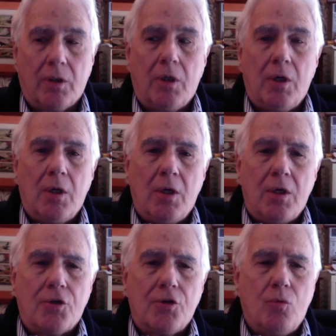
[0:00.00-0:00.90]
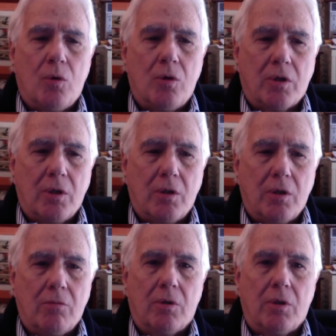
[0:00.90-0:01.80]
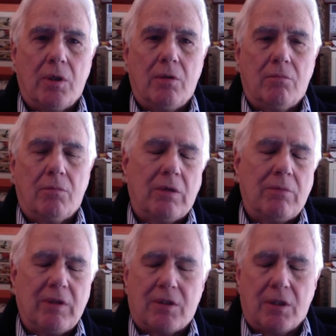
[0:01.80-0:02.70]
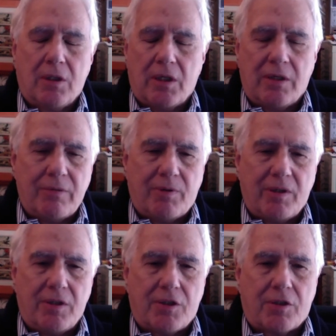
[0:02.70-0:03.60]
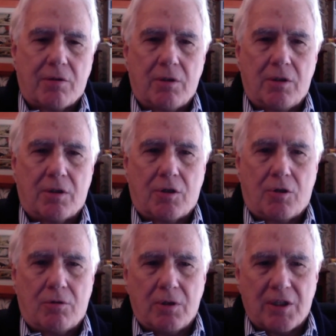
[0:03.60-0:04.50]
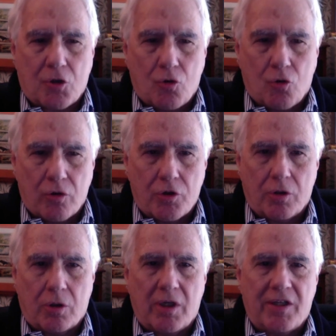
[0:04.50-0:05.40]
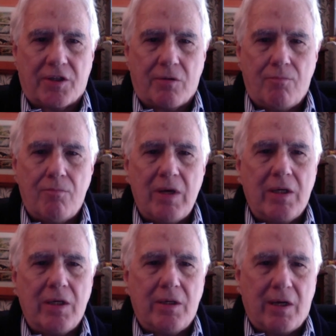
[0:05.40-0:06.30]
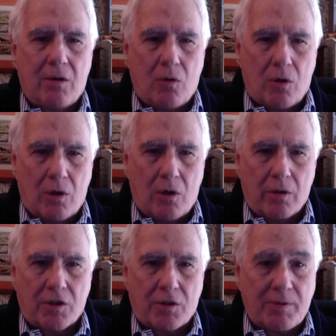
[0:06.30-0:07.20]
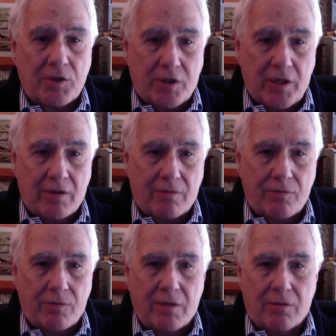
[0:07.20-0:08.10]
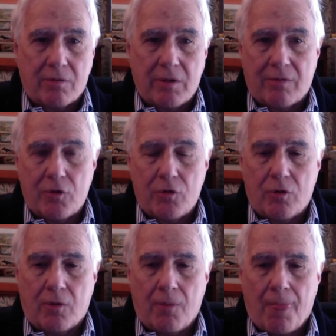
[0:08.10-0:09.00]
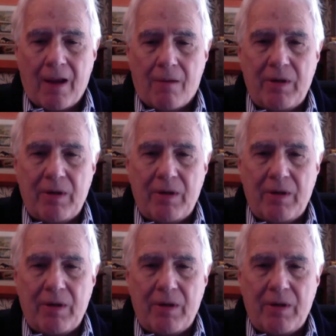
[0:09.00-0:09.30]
Okay? So you walk in, and I'm not saying that every place is as cordial as many now are, especially out of out, out of New York.